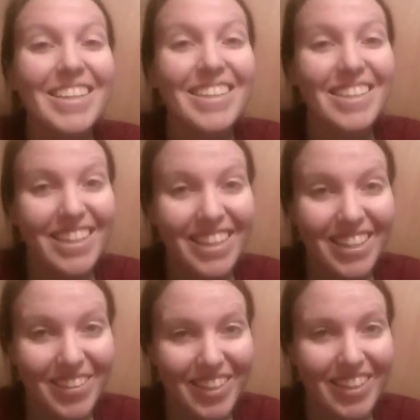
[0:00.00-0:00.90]
look
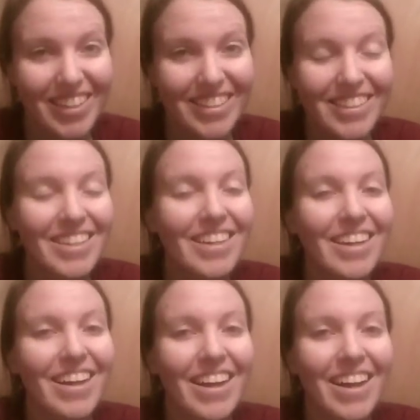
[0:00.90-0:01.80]
cute at all.
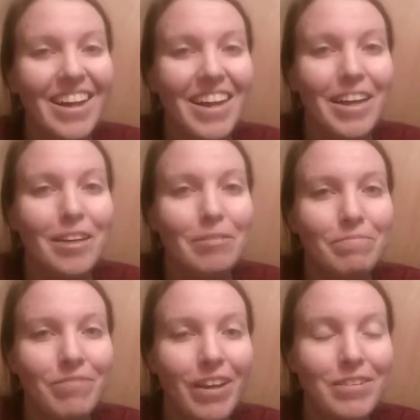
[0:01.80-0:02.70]
I
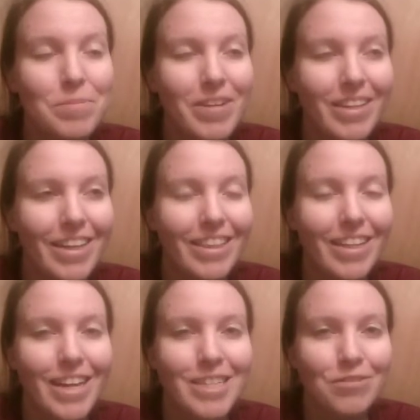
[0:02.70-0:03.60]
spent like the
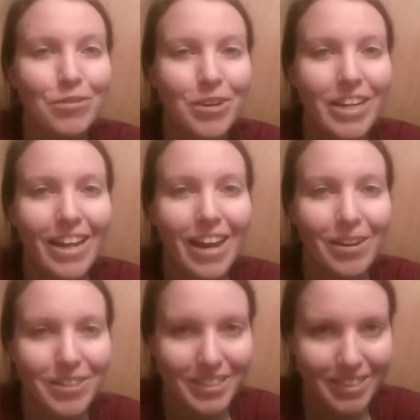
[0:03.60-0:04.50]
last 48
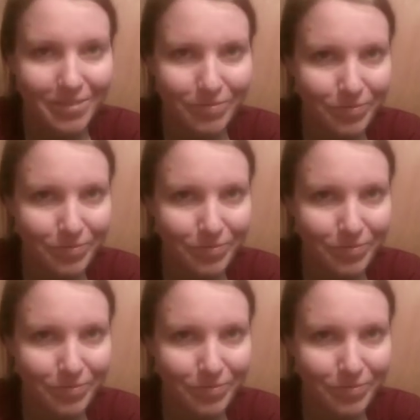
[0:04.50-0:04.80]
hours